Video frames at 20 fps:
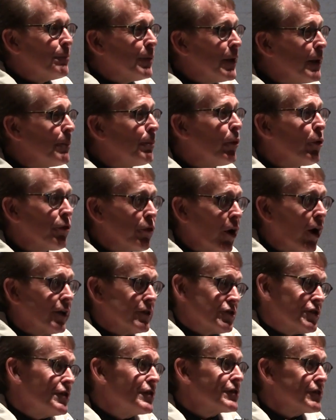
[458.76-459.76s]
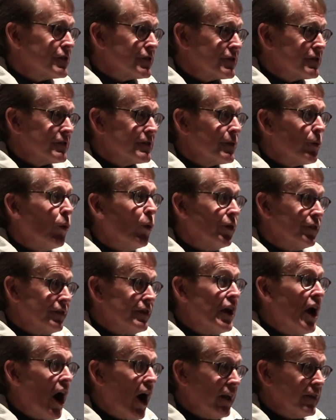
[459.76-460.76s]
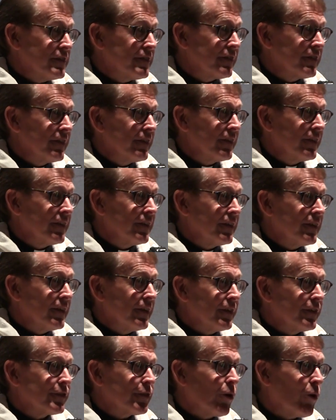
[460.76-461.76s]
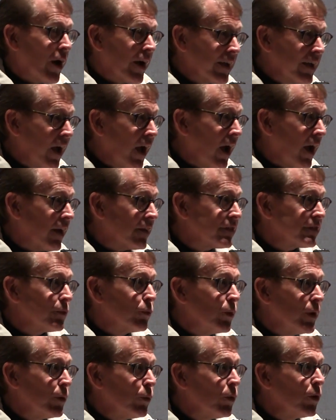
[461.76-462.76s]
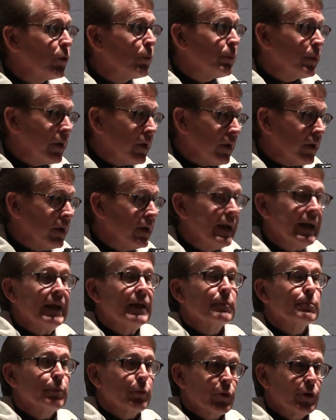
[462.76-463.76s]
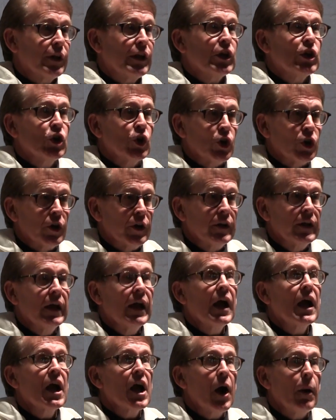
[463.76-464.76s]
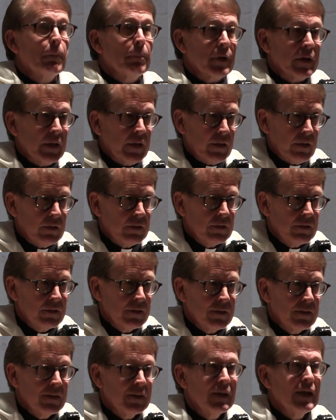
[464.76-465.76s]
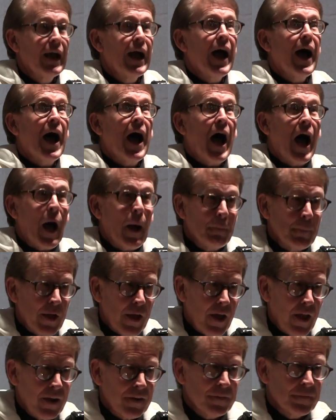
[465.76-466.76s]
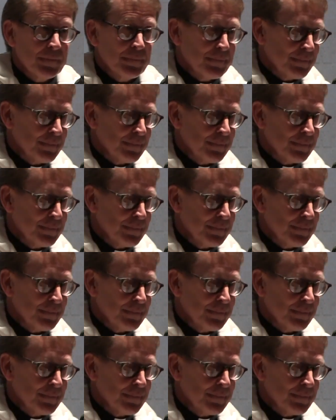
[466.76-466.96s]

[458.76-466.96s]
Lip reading: people thought Jesus was nuts. So I guess we will be in pretty good company. Amen.